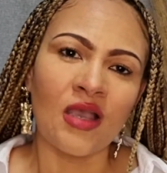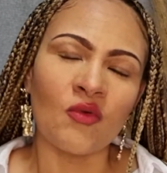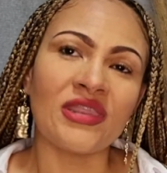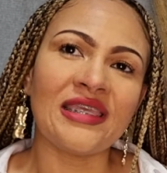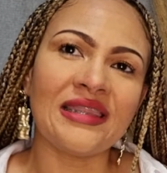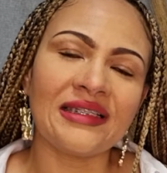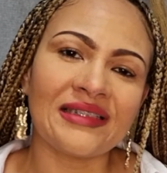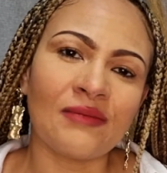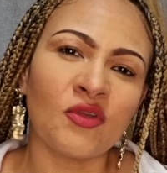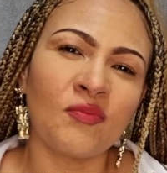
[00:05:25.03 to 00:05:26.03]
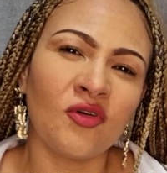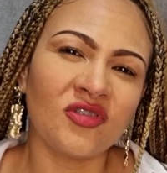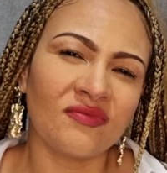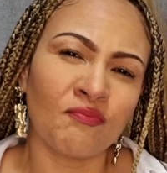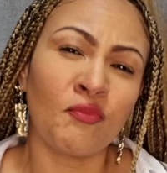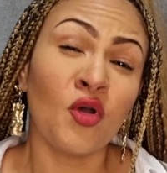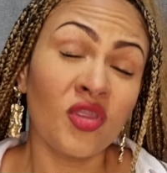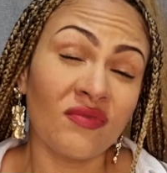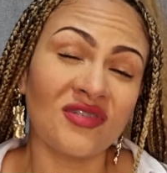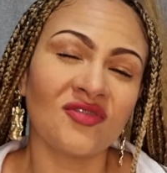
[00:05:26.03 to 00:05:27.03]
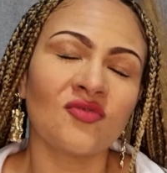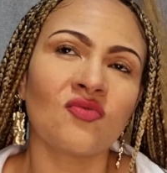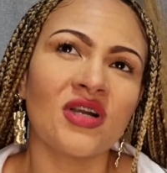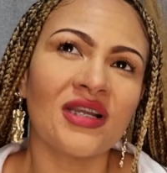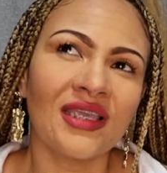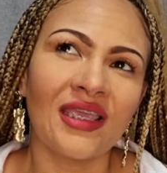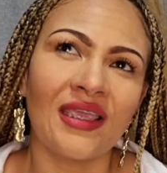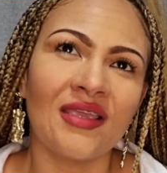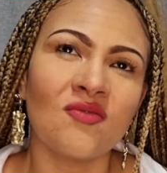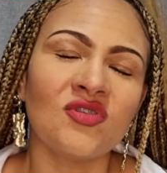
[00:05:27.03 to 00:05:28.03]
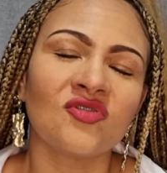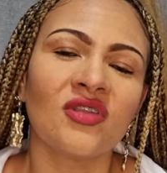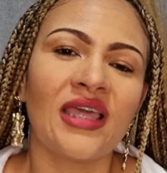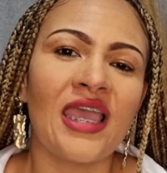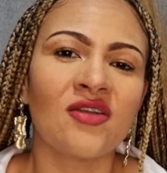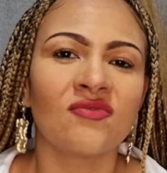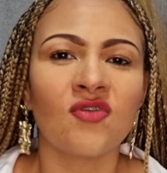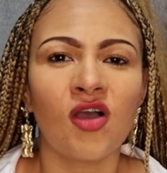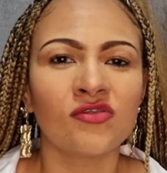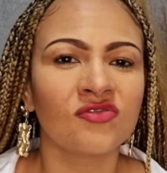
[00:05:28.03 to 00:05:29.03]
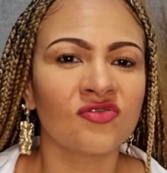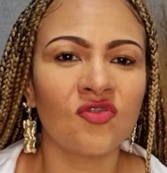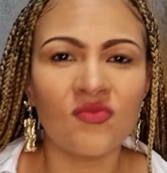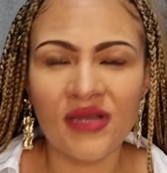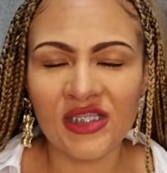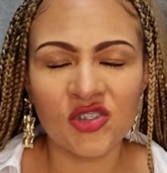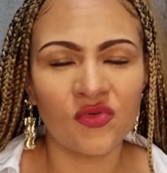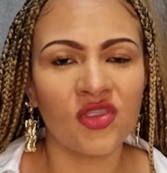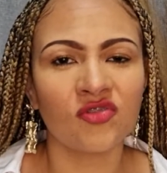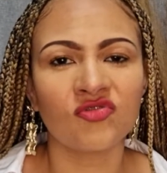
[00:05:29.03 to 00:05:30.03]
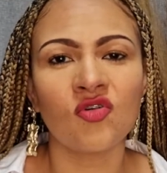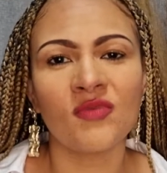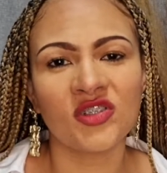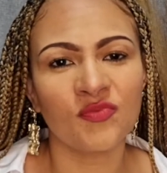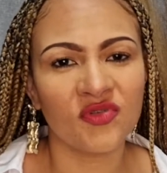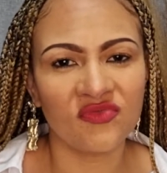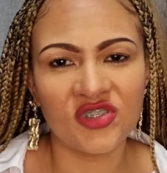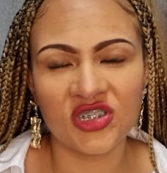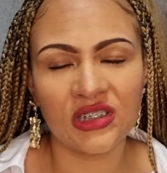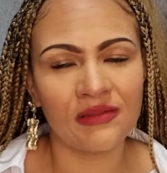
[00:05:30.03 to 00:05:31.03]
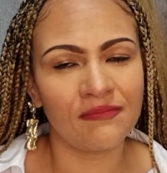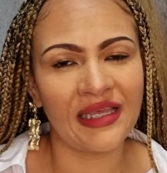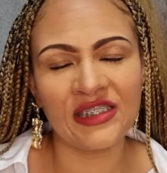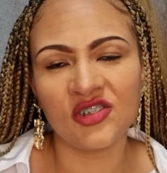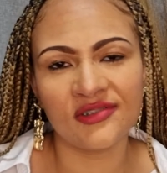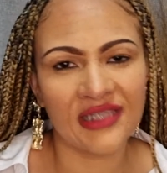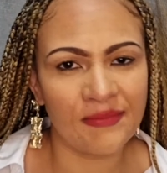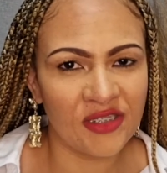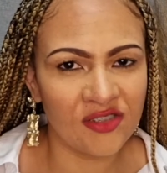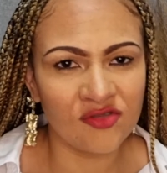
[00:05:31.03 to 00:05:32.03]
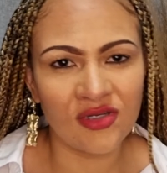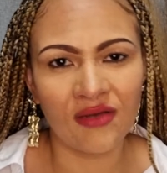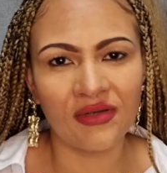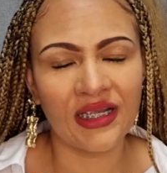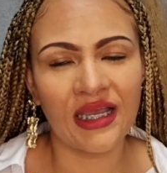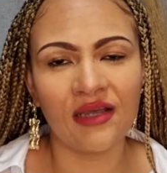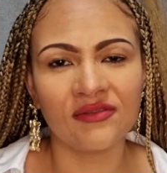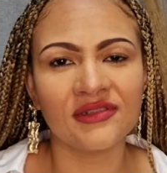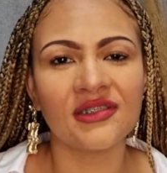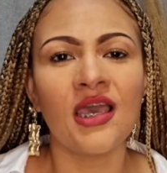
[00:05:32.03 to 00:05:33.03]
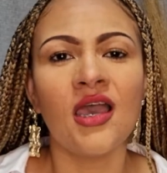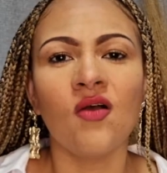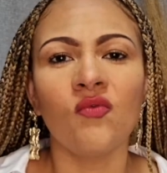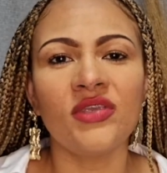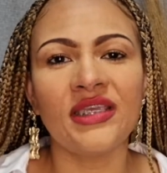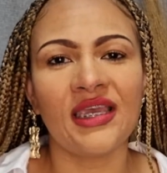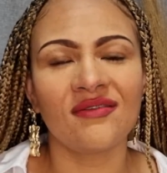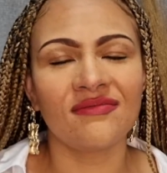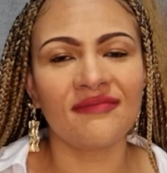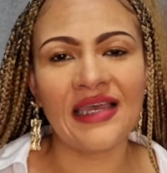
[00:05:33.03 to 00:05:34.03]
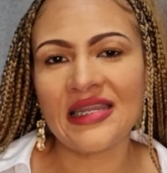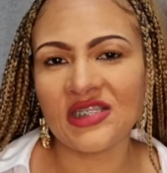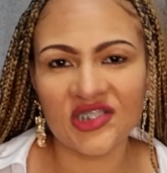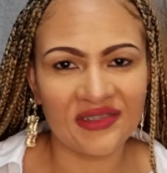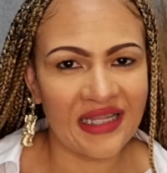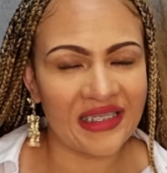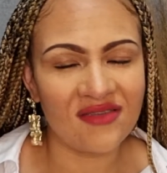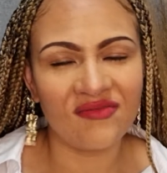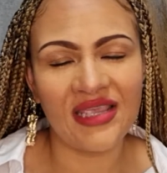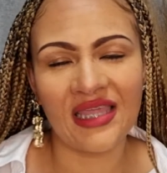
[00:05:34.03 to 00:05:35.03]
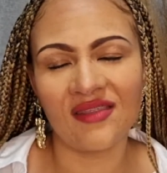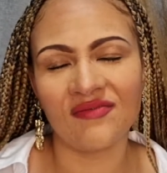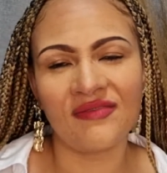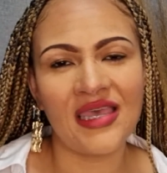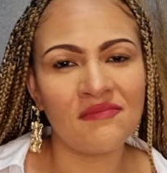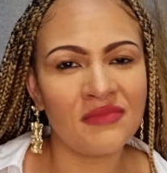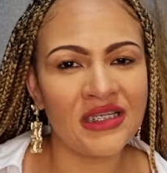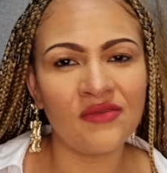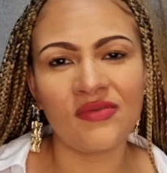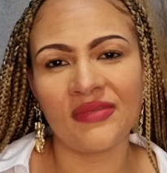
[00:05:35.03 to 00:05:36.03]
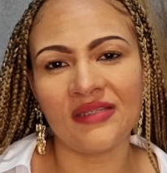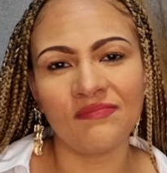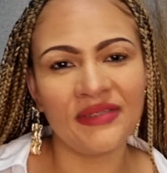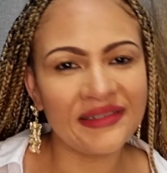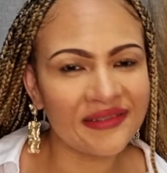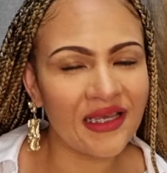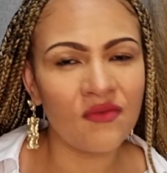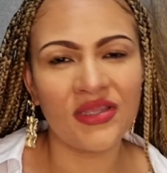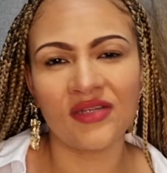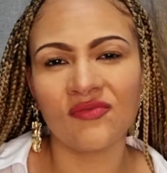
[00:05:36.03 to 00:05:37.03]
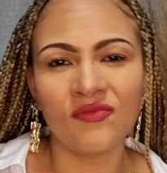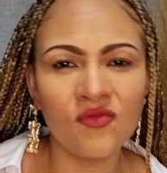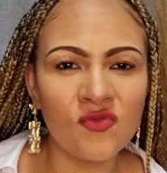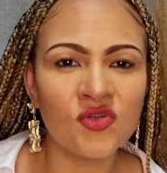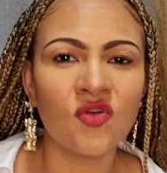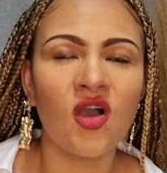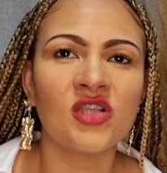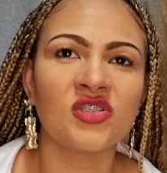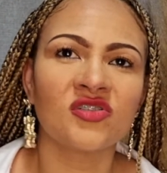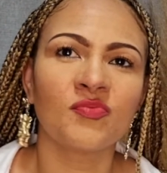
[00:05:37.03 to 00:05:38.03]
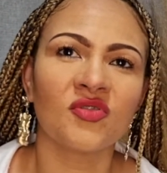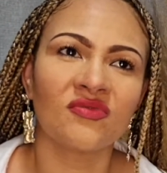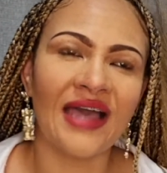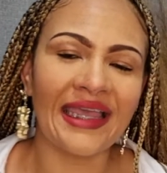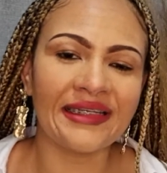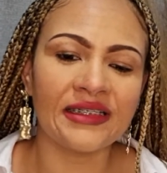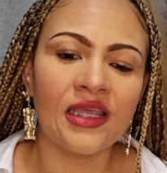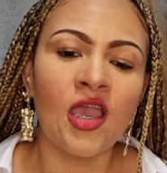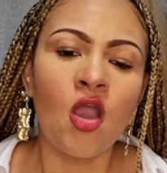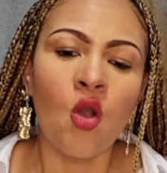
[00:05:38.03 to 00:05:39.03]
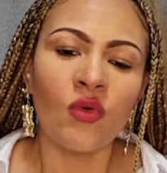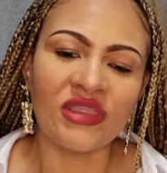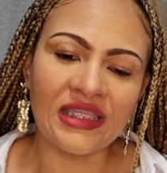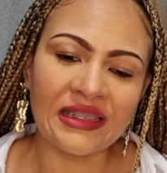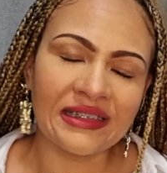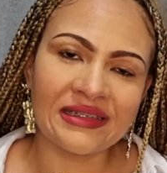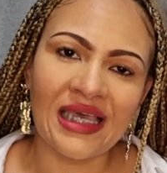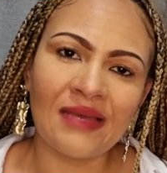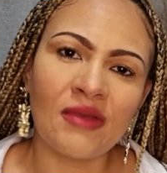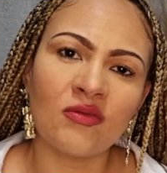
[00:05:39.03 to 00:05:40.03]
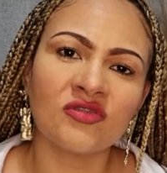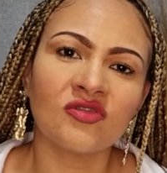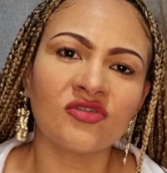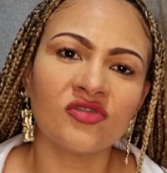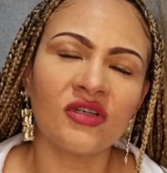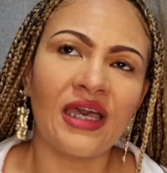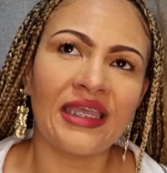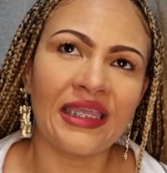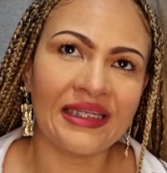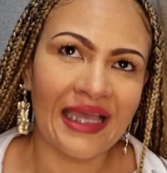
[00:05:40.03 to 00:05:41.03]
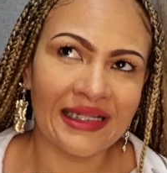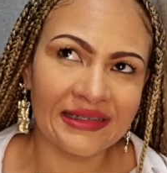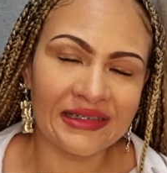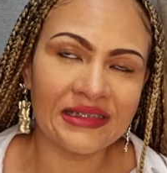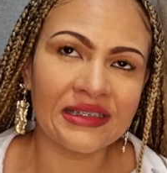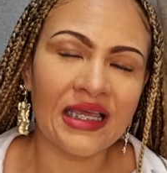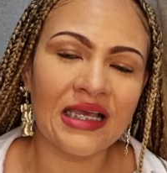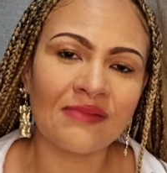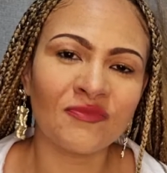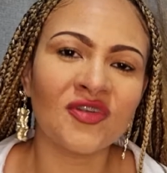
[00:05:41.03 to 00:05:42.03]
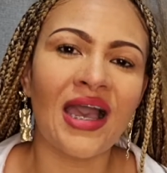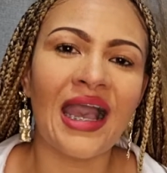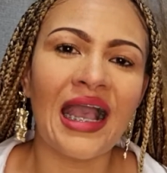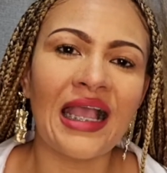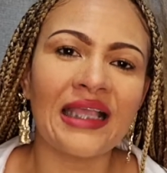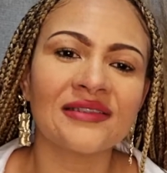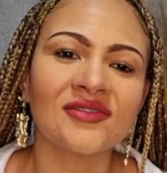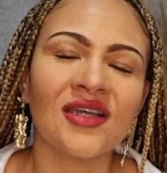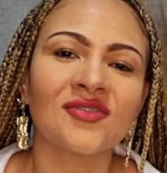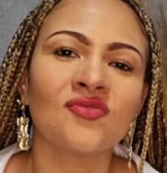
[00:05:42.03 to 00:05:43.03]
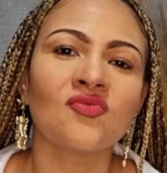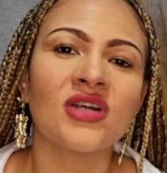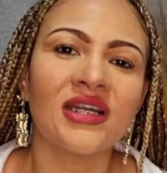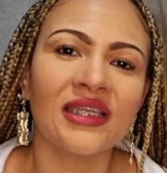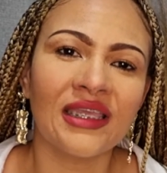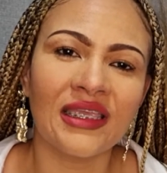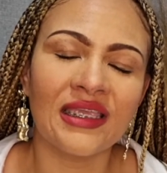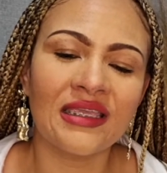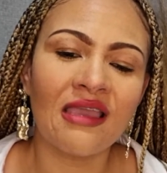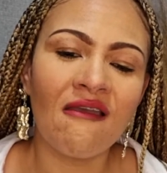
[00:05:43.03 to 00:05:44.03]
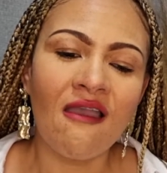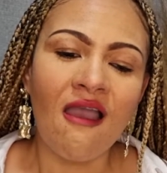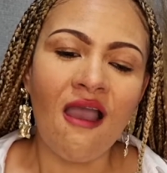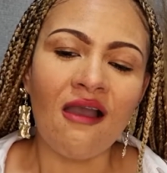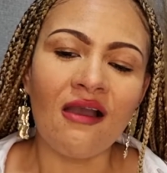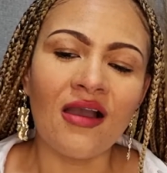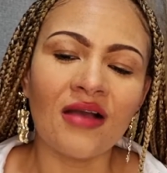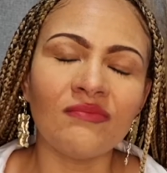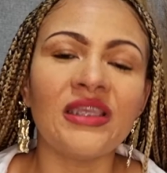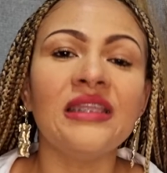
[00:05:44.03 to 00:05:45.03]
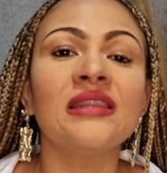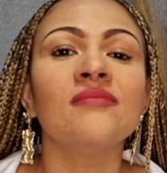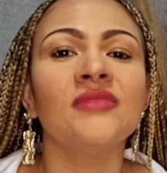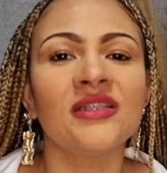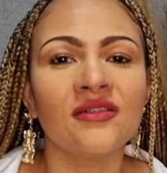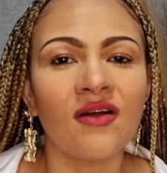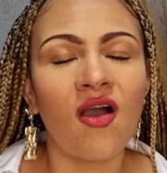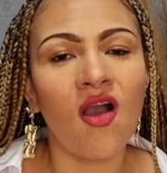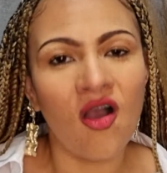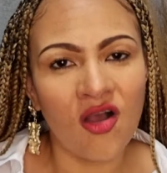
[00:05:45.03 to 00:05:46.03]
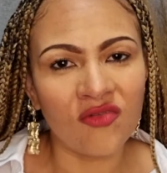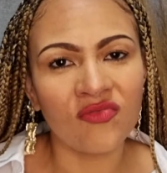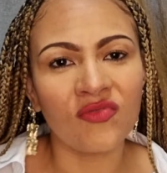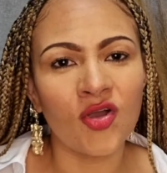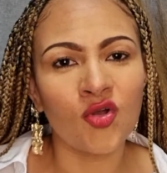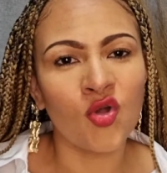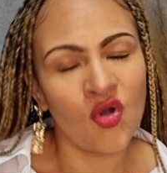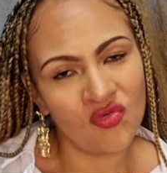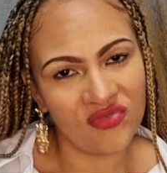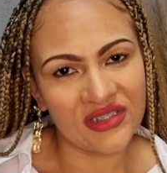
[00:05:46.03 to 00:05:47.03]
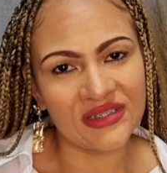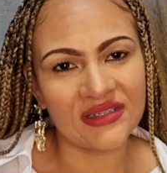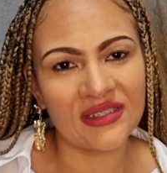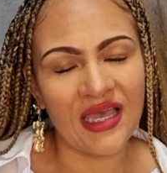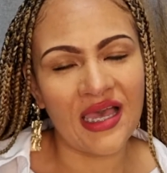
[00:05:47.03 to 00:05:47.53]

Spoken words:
Within that time, with both of us not working, we saw the hand of God so much, with so much provision, money just coming into our account. We had fun just like every other family. We made pizza, we had food, God just provided. Within that time, I was also headhunted. So I started working in the middle of COVID.